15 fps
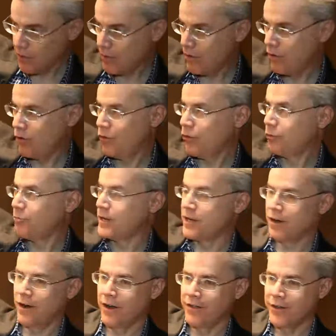hold
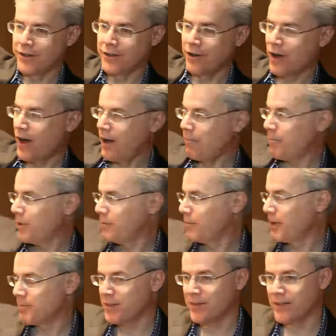beyond the top and
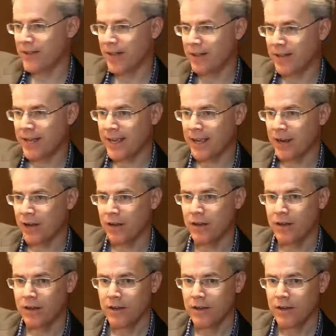maybe sell here.